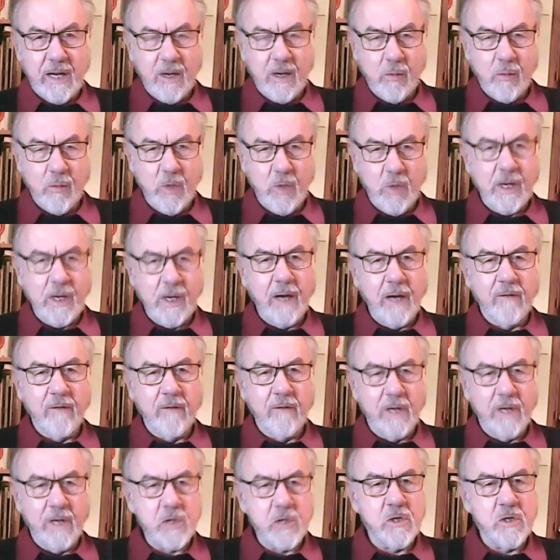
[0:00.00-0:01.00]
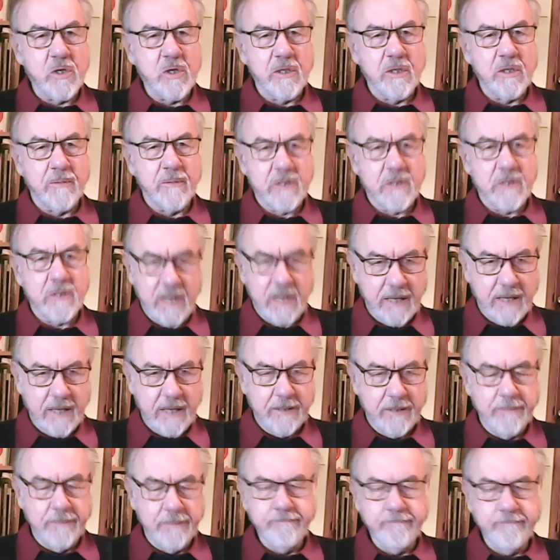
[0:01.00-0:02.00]
working relationship
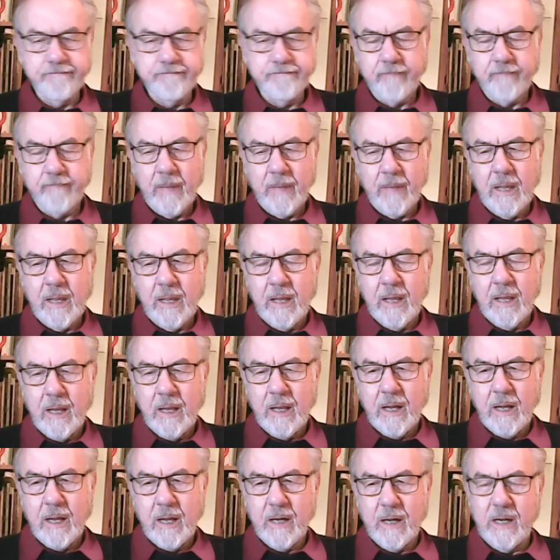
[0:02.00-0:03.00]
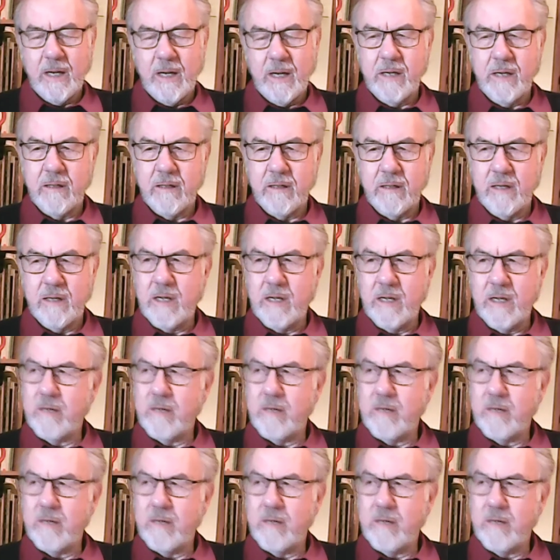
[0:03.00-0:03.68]
started. Mm. And he he